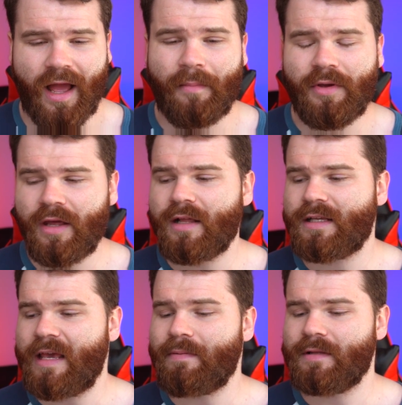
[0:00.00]
I'm gonna
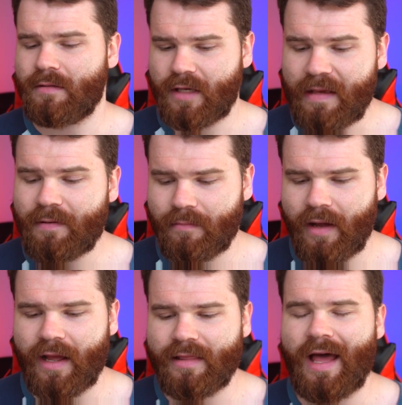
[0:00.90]
keep in keep in
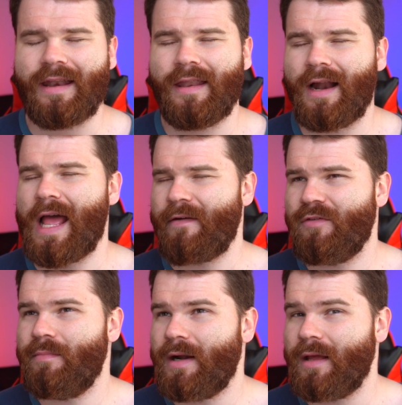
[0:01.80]
mind that not
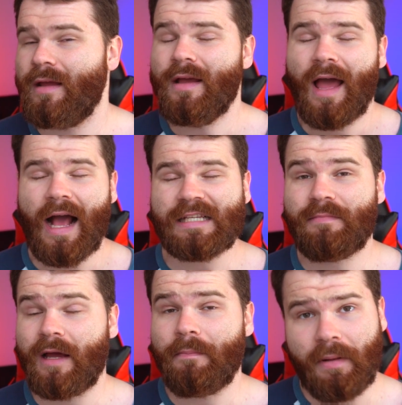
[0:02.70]
everybody has
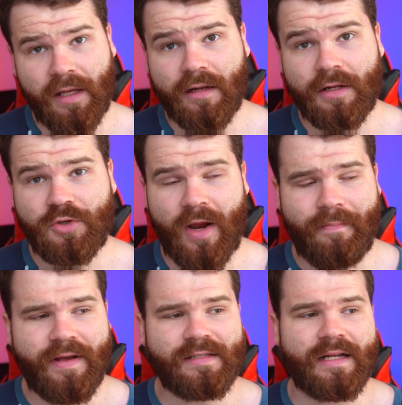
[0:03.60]
my opinion on Trampas,